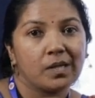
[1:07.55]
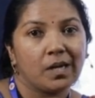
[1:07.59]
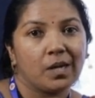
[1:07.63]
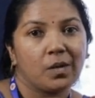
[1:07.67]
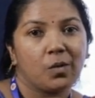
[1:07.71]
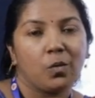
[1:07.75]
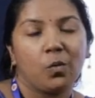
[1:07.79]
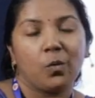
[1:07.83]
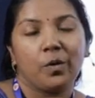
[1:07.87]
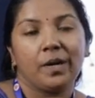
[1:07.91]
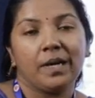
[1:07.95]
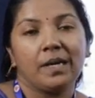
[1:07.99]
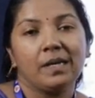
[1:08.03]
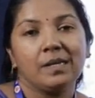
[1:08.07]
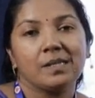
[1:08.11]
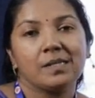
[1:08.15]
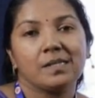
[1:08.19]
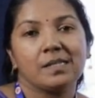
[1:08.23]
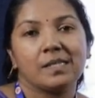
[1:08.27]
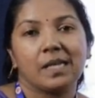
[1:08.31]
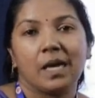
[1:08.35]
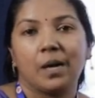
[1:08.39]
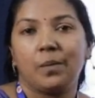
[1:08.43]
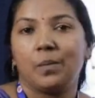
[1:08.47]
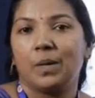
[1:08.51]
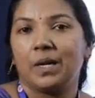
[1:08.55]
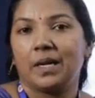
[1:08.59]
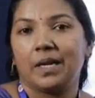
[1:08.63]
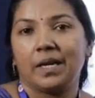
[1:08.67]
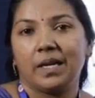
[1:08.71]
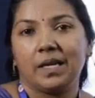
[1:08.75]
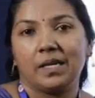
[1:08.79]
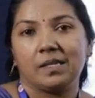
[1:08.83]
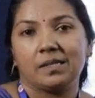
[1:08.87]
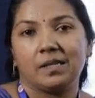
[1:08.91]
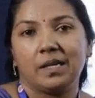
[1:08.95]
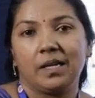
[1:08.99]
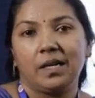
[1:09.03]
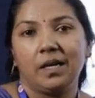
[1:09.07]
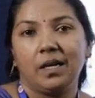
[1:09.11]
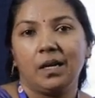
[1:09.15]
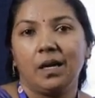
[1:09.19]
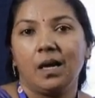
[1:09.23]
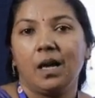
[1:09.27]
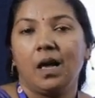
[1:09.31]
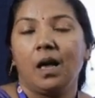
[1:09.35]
are going simultaneously.